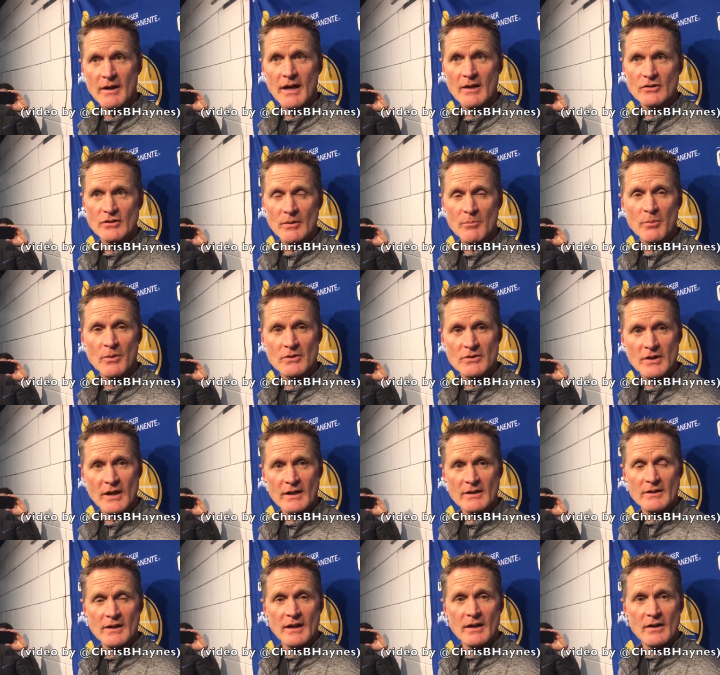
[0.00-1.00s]
but actually
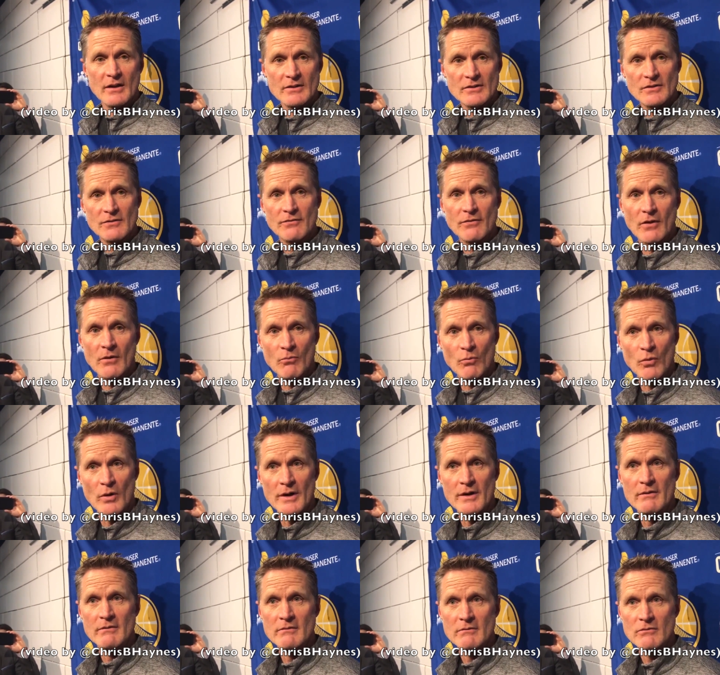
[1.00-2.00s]
protecting us from
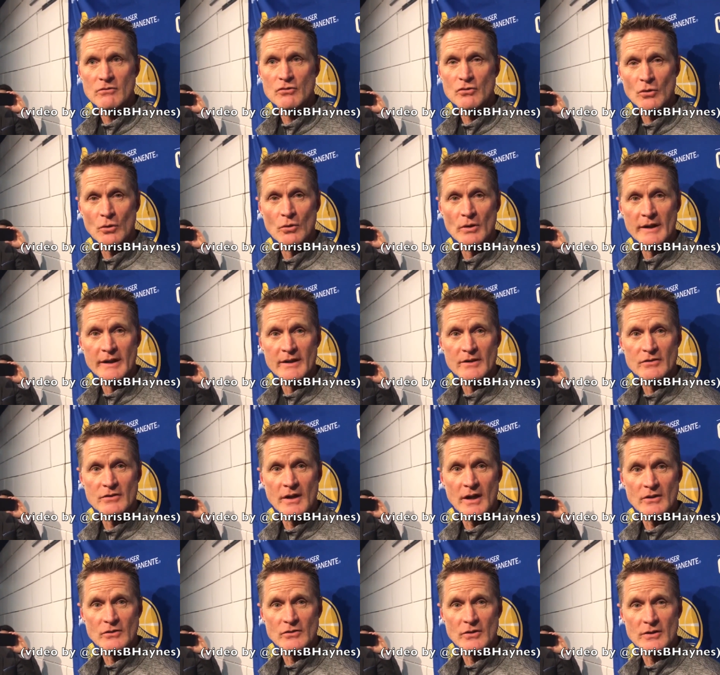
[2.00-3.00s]
what truly is
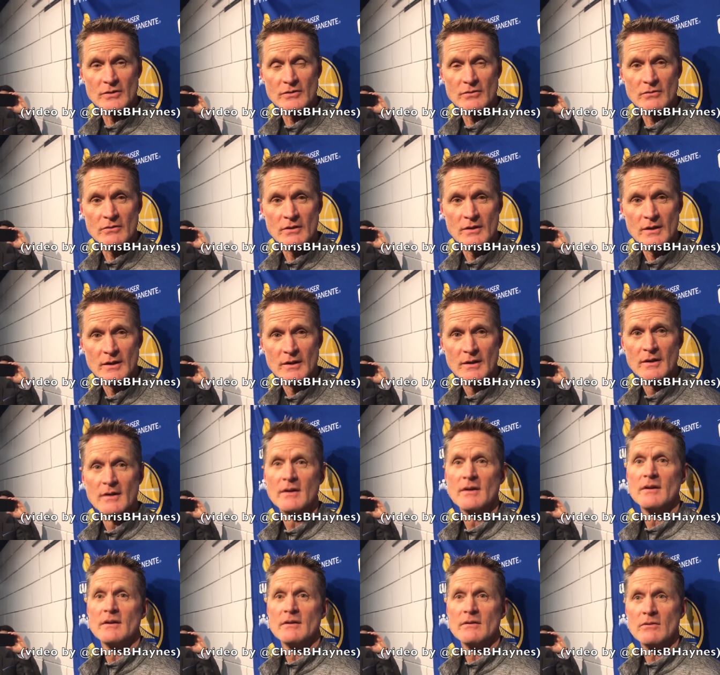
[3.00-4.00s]
dangerous,
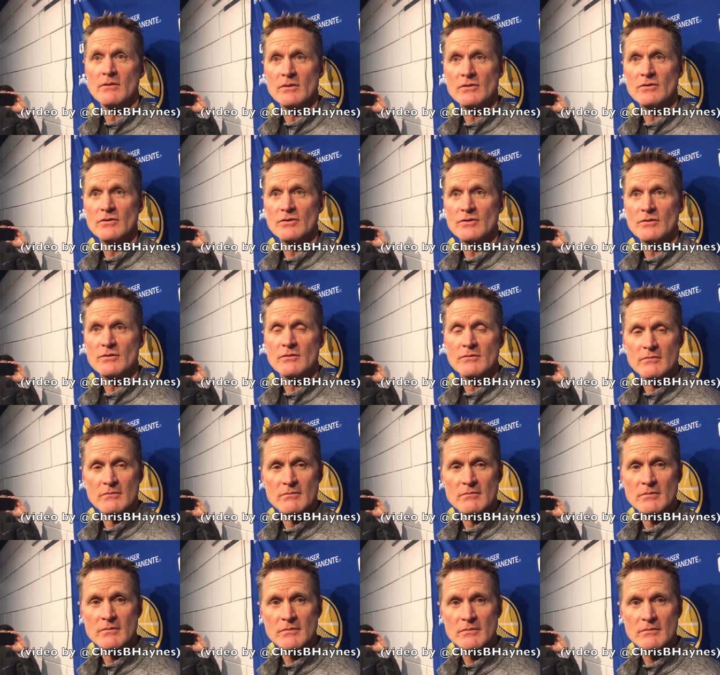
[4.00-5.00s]
which is
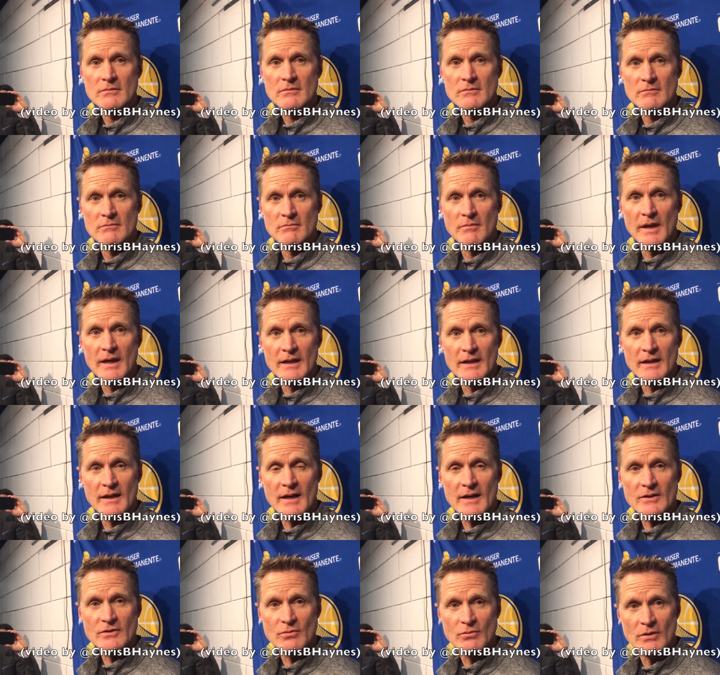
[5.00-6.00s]

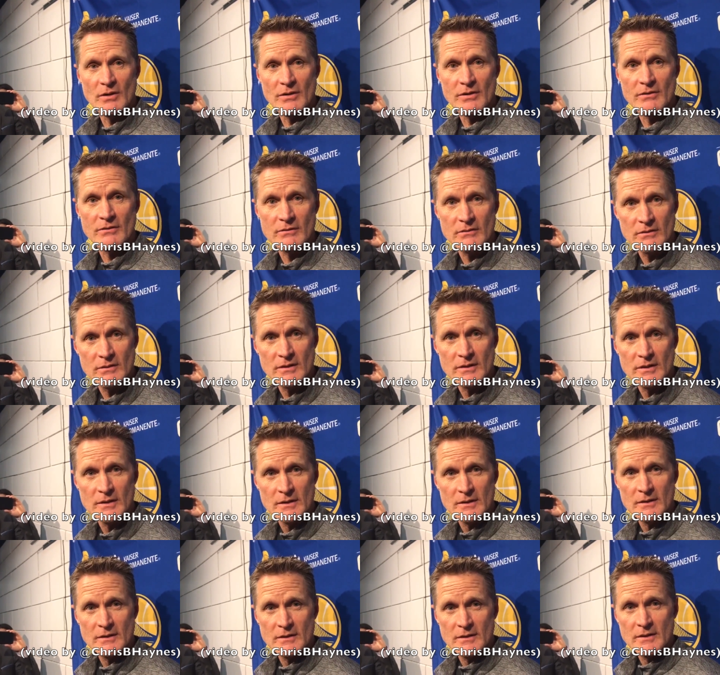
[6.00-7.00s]
maniacs with
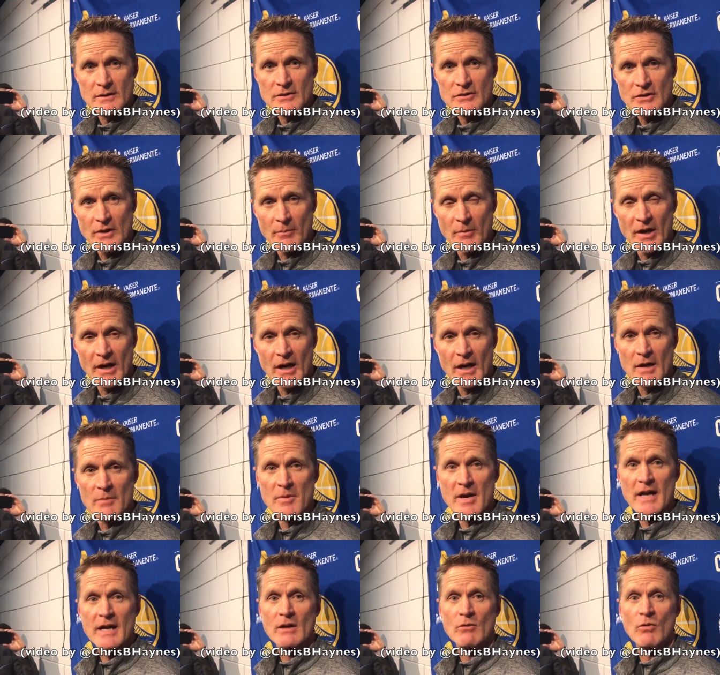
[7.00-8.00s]

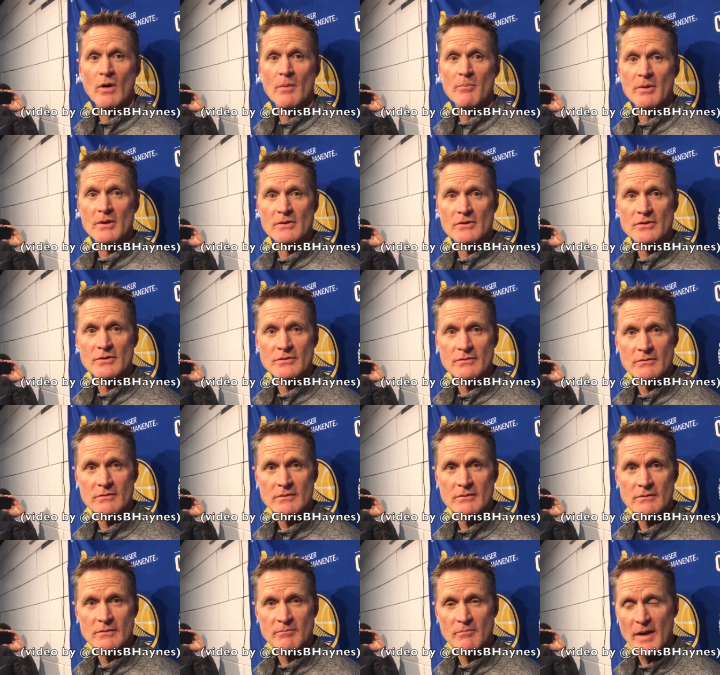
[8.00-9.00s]
semi-automatic weapons,